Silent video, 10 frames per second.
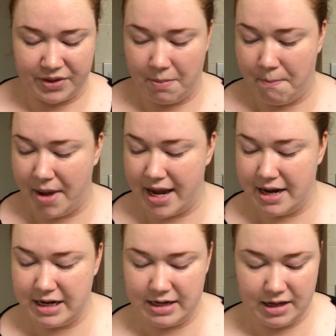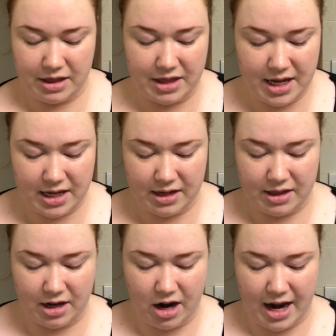The main
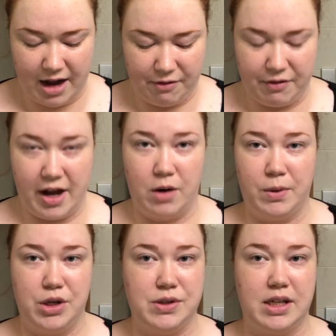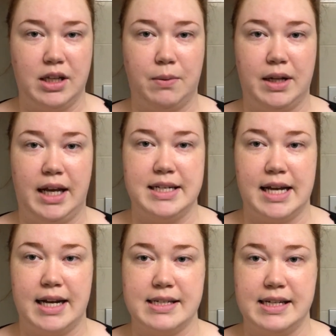thing that I have found when using liquid
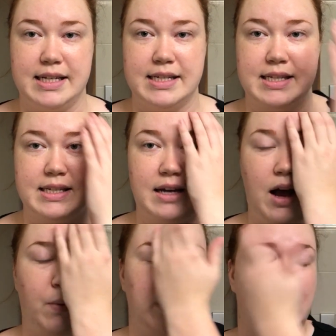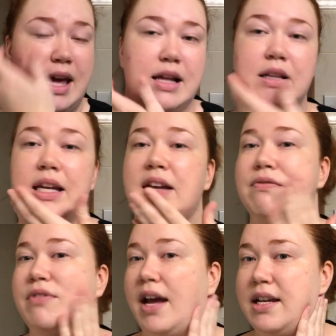latex is start with a
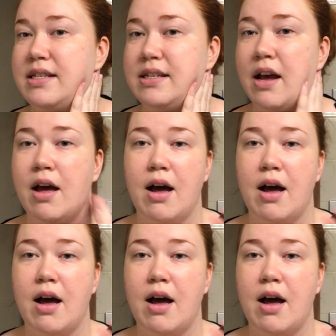clean face.